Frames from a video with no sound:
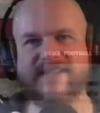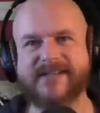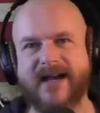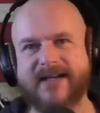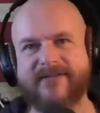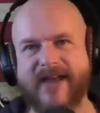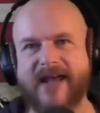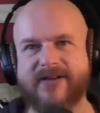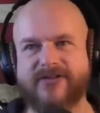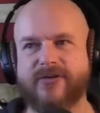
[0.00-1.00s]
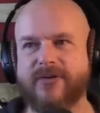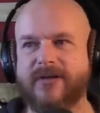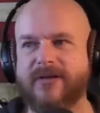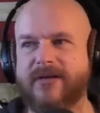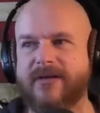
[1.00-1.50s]
kind of attitude,
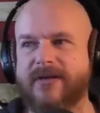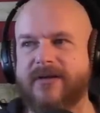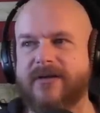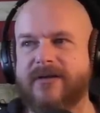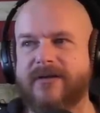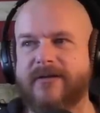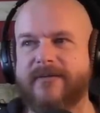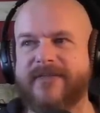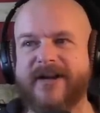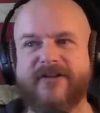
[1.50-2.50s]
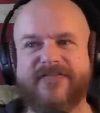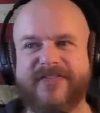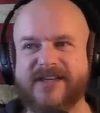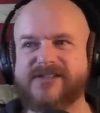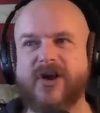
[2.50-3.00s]
that are
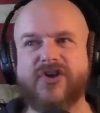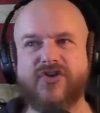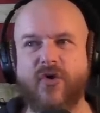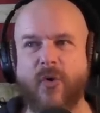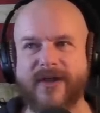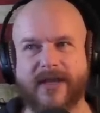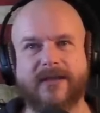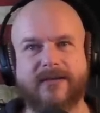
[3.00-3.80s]
this annoying?